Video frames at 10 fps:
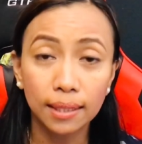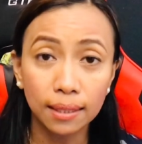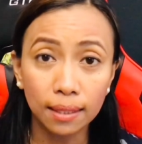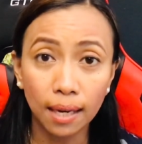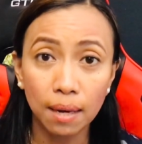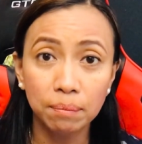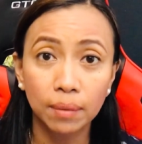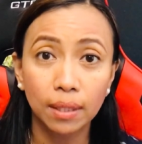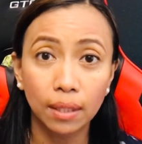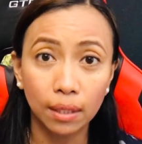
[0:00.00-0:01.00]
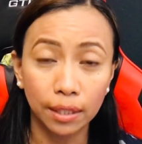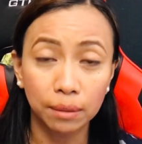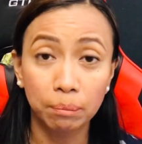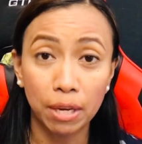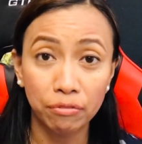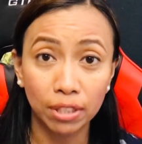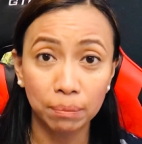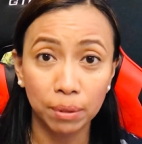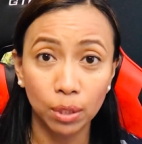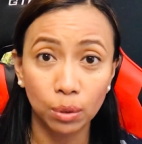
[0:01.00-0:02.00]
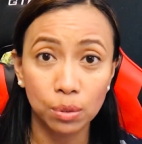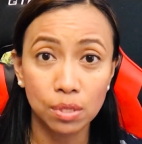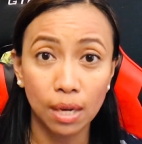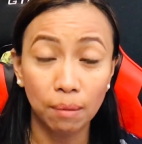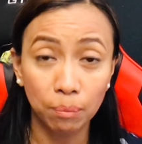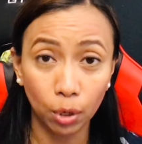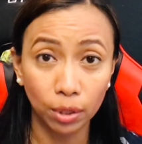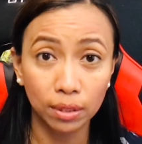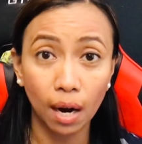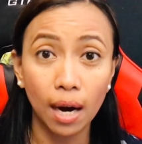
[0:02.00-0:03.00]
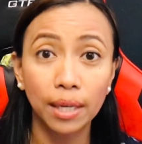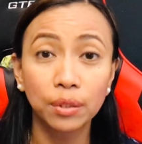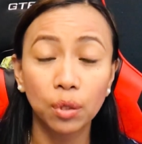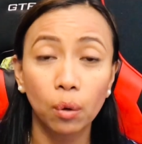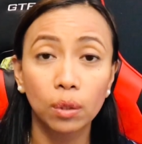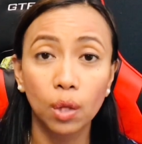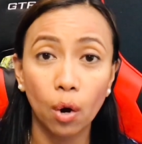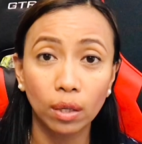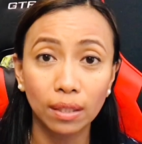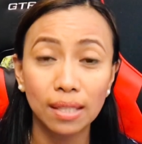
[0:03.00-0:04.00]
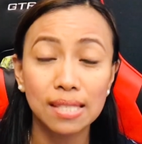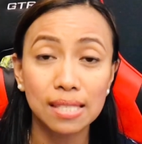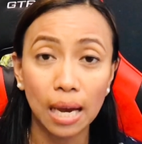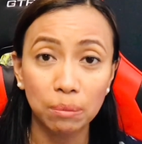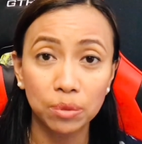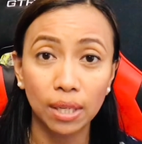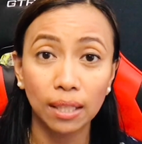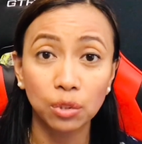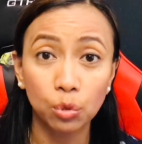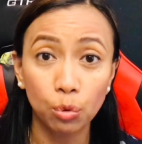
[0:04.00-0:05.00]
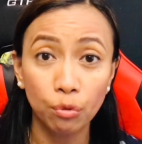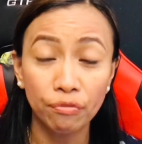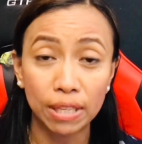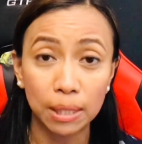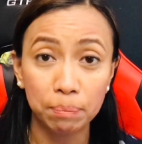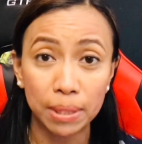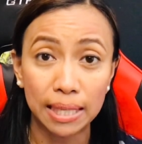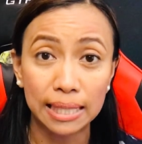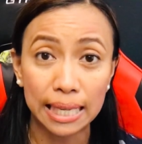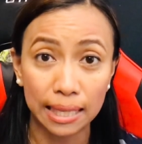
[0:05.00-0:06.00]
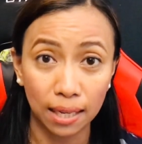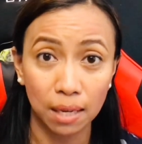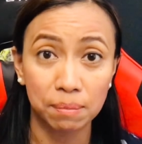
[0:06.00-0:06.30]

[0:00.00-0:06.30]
income earned by Filipinos abroad are no longer subject to Philippine income